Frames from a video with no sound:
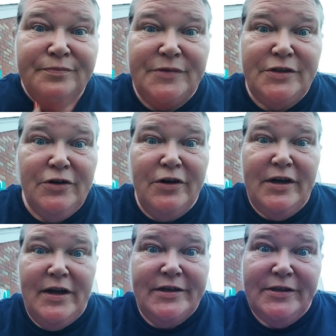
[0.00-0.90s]
The
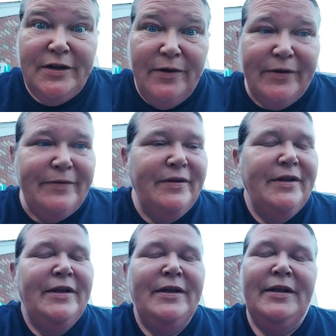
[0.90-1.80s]
turkey necks are going.
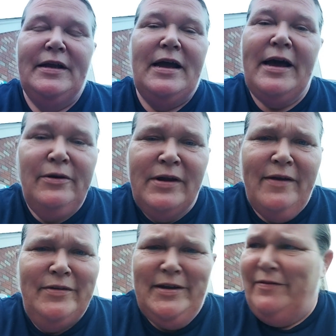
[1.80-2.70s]
I don't
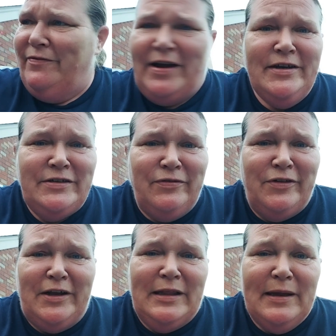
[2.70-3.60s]
have any advice for
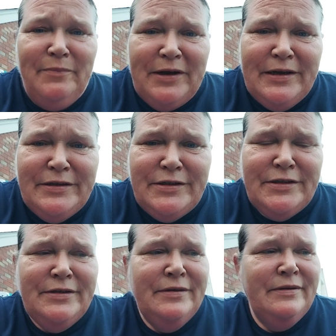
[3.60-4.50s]
the Olympians.